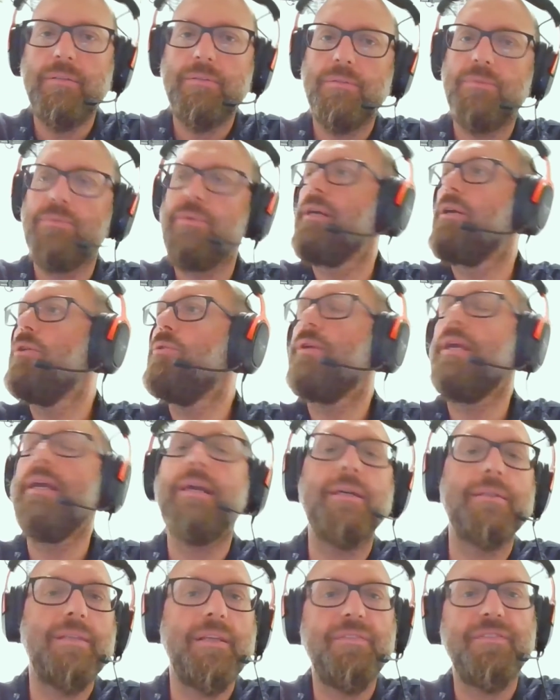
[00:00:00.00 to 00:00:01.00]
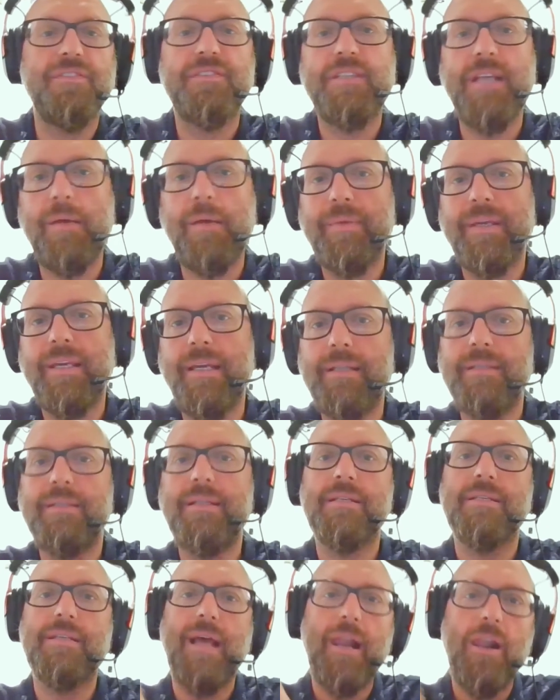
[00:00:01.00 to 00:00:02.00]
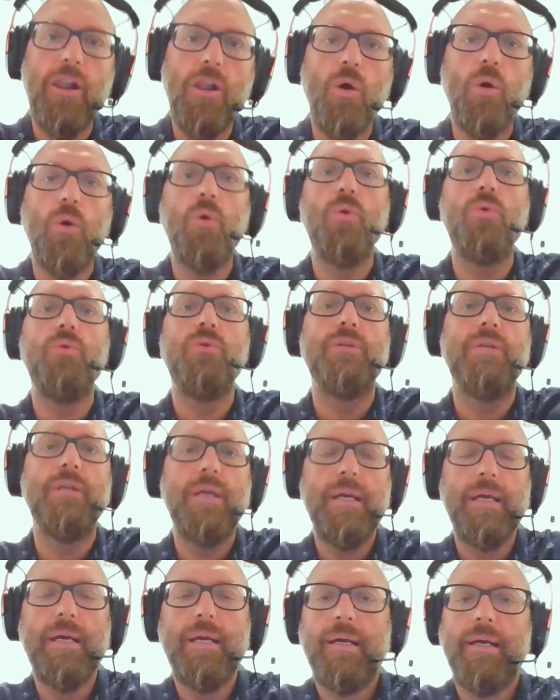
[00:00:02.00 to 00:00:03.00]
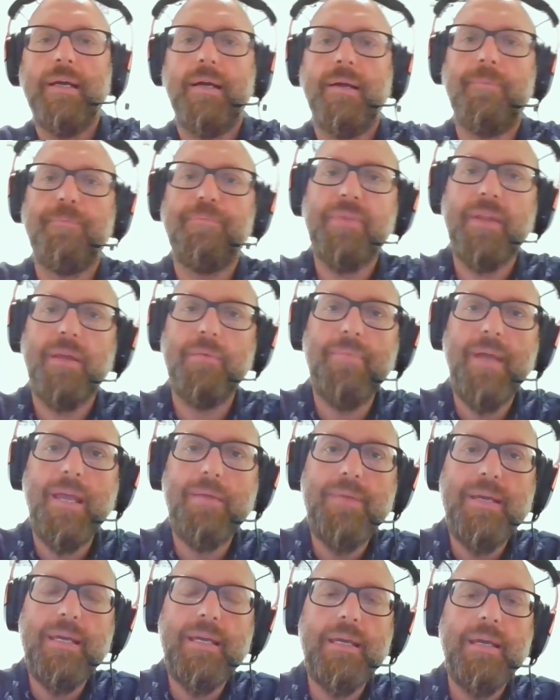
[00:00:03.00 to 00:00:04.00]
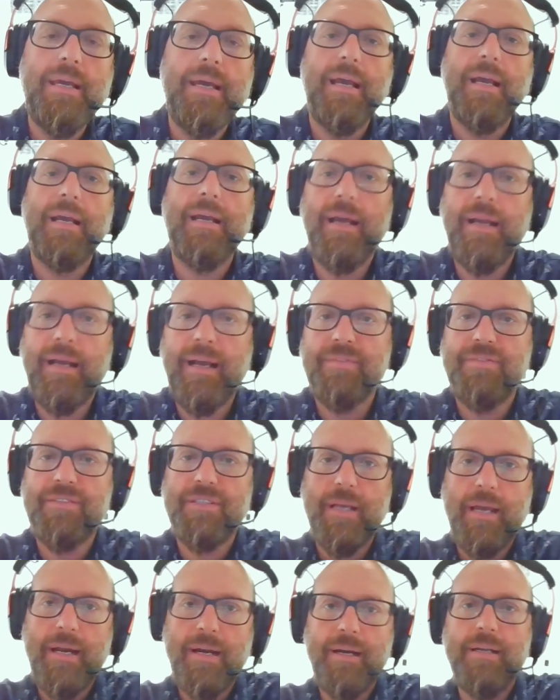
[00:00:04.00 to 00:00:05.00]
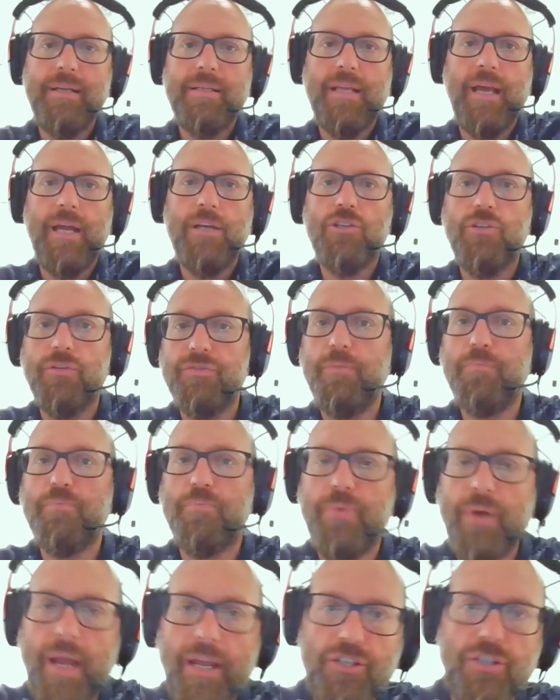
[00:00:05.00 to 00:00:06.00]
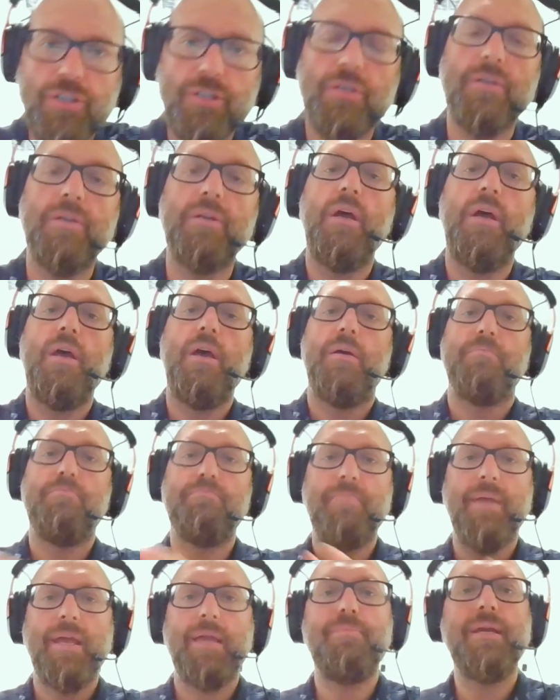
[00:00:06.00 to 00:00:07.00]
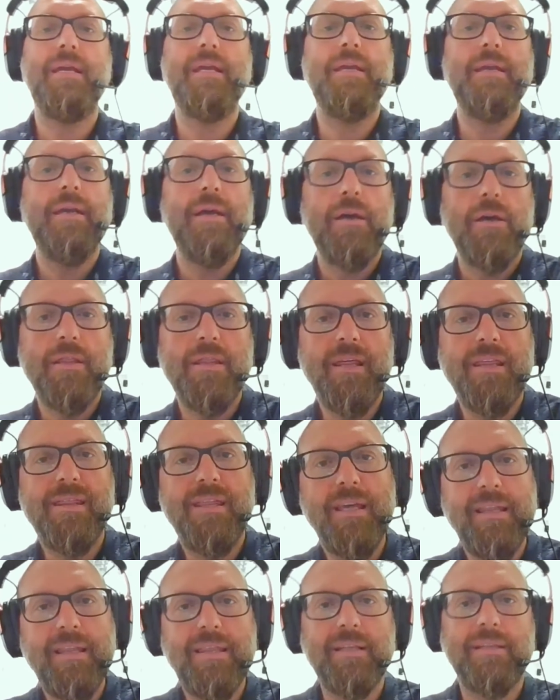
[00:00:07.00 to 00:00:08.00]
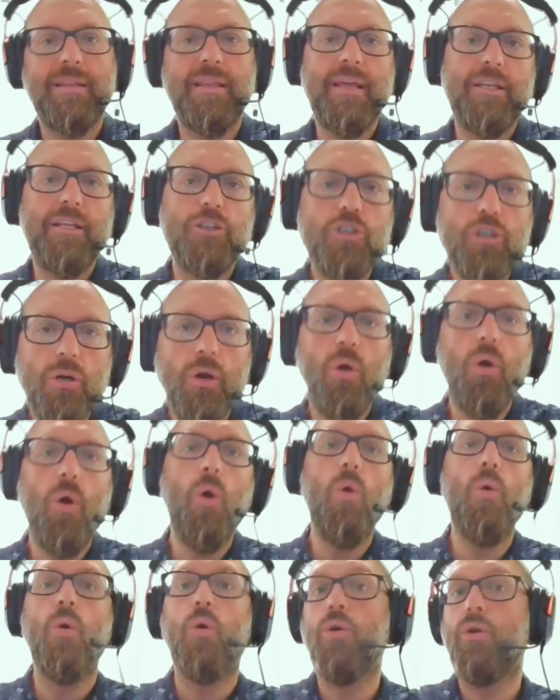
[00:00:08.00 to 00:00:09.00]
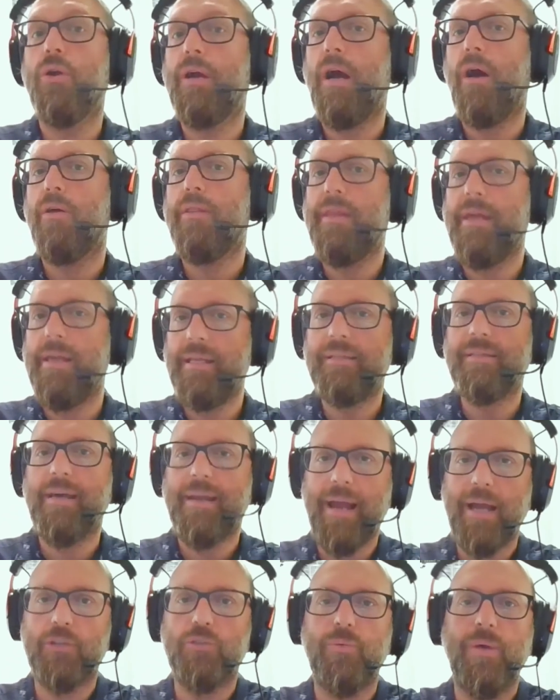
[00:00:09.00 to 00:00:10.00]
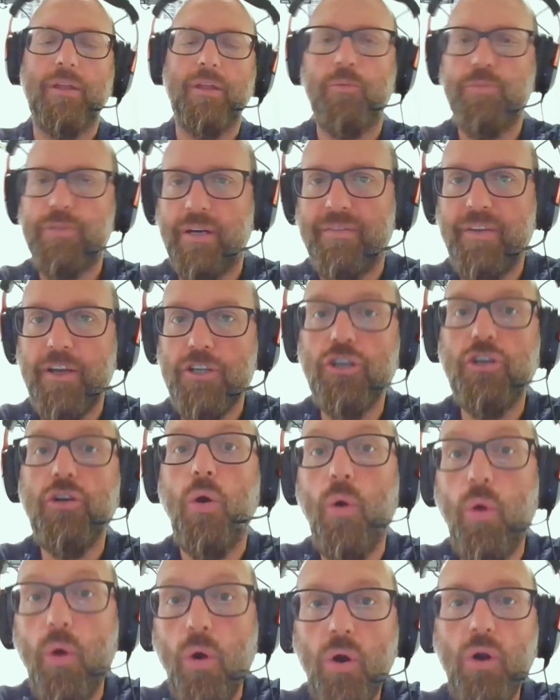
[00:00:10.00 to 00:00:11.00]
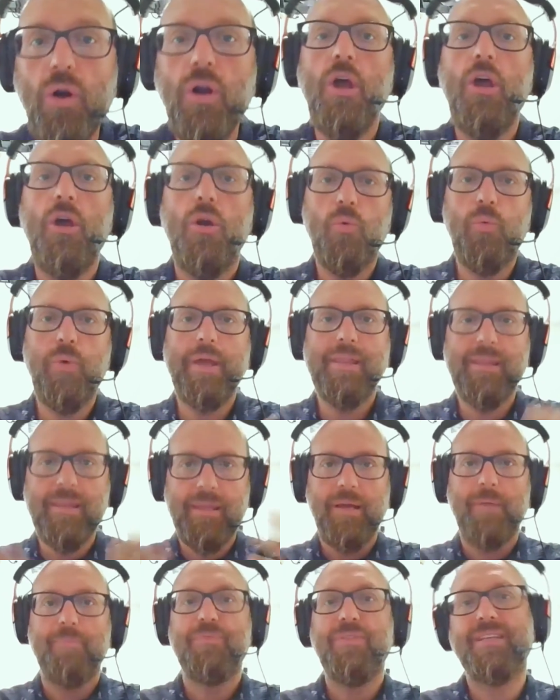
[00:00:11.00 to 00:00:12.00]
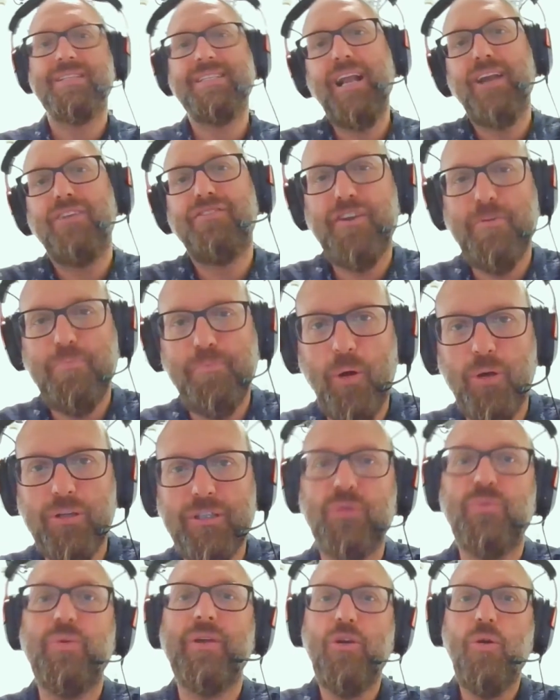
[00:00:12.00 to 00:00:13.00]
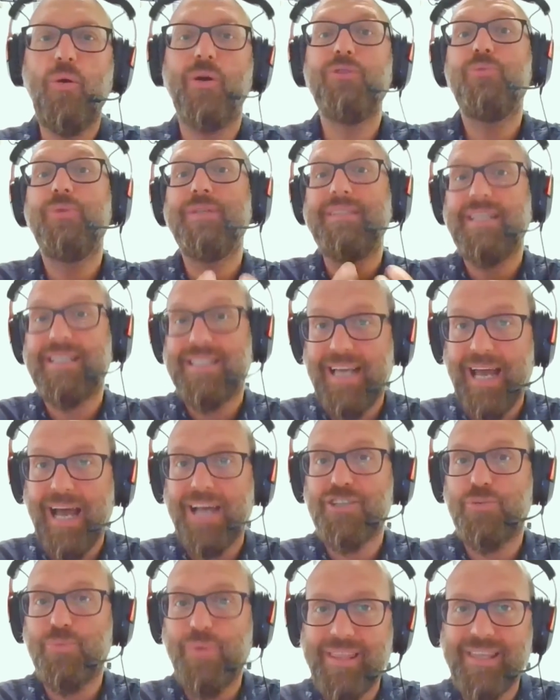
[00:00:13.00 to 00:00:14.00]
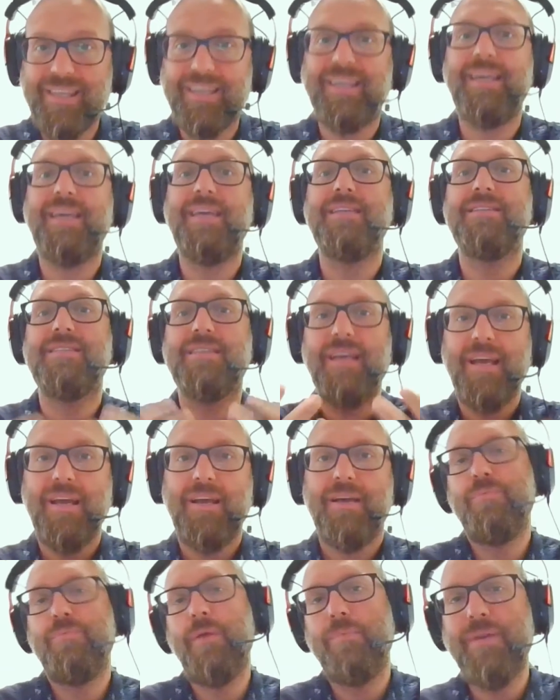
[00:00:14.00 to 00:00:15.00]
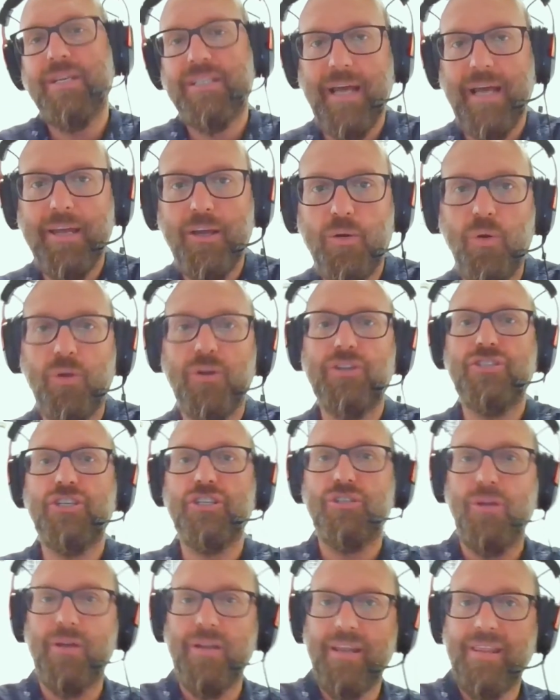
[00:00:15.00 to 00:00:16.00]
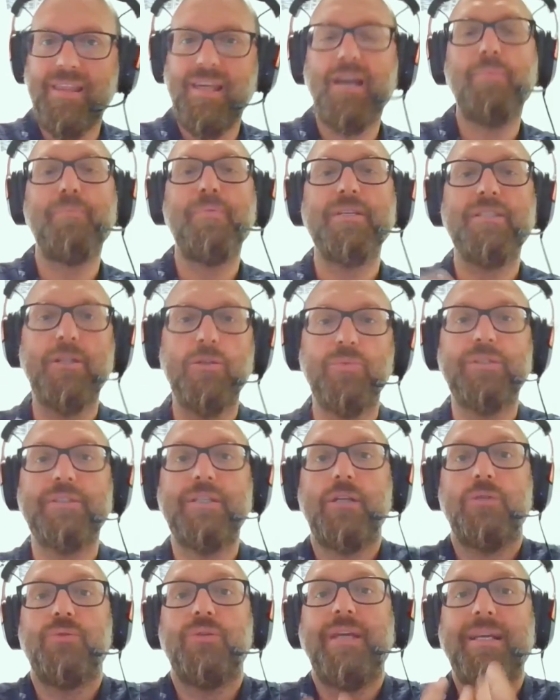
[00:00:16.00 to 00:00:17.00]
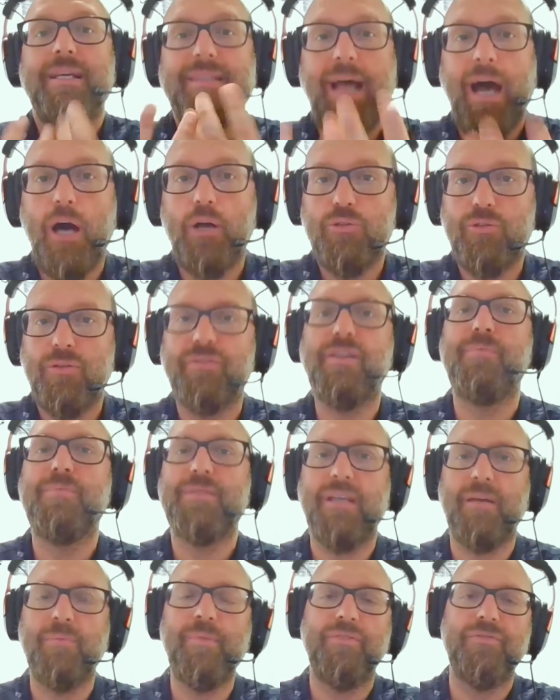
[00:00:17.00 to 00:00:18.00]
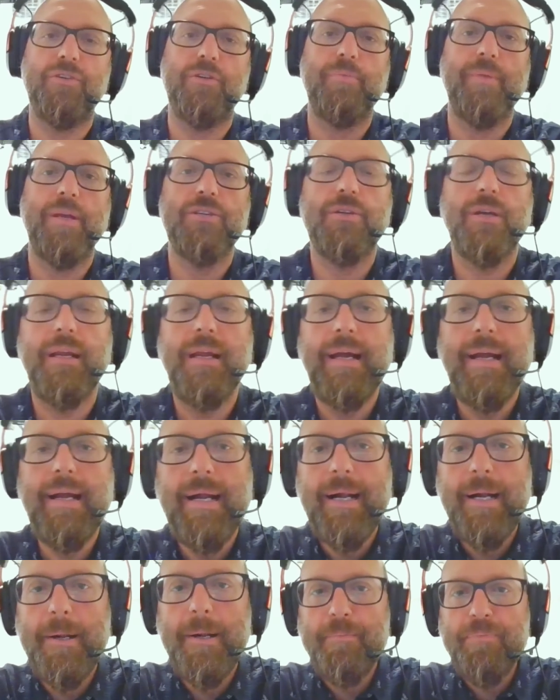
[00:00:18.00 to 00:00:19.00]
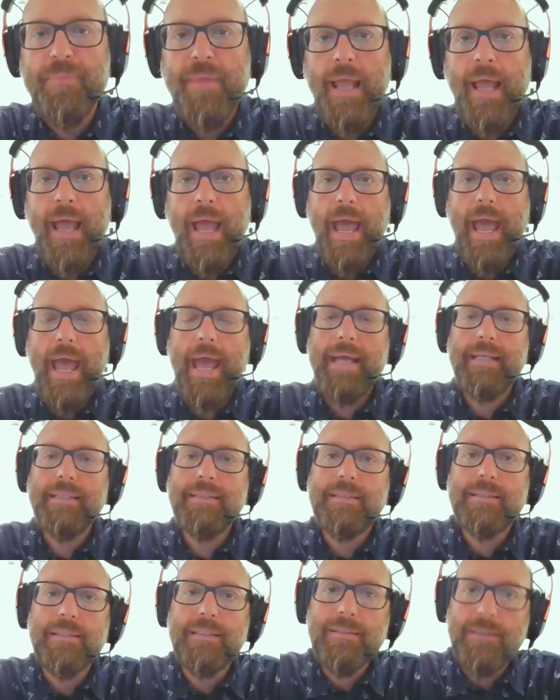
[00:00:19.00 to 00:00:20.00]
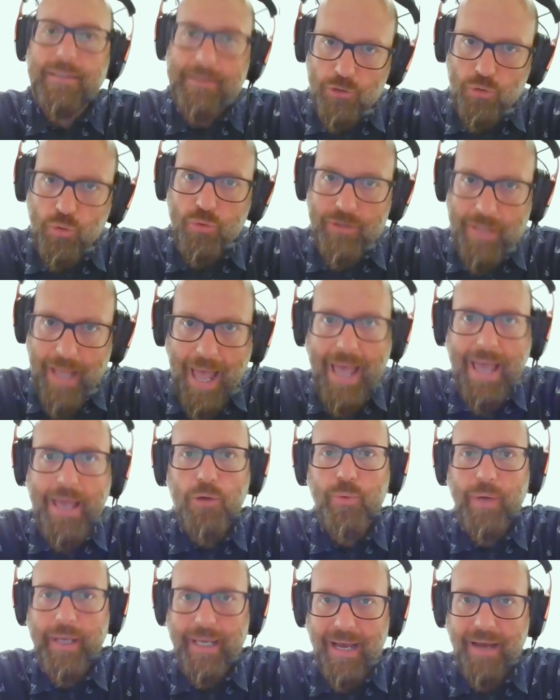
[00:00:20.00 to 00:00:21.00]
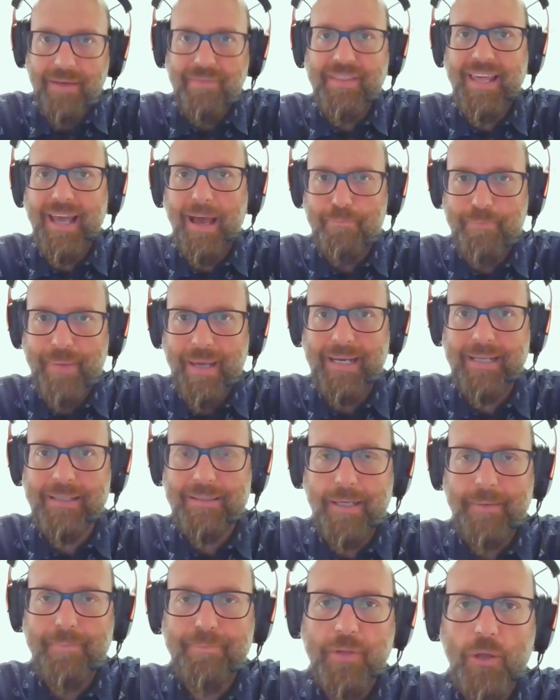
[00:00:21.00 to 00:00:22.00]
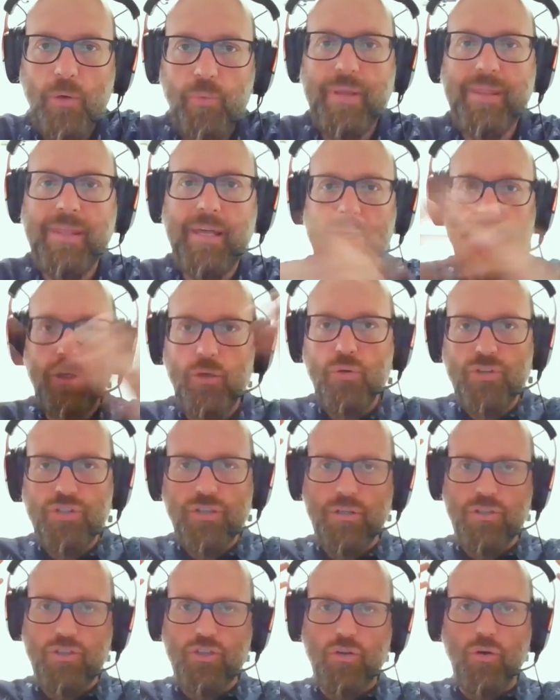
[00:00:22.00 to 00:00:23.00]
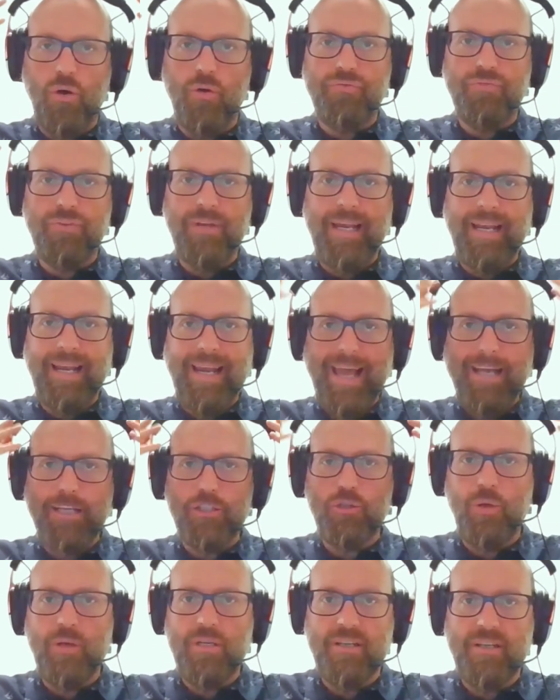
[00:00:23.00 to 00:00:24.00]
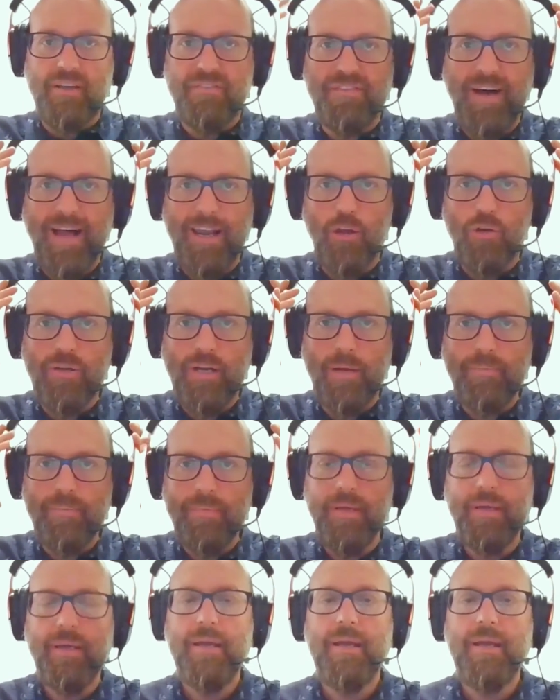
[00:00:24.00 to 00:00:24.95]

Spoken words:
We are looking at if some kid is alone, maybe has early signs of depression, maybe the thing that they draw or how they interact with observation, or with self-reporting. We go and we discuss with kids, maybe a psychologist or a therapist, and we try to get out of them some information. And today we have the ability, with the usage of electroencephalogram,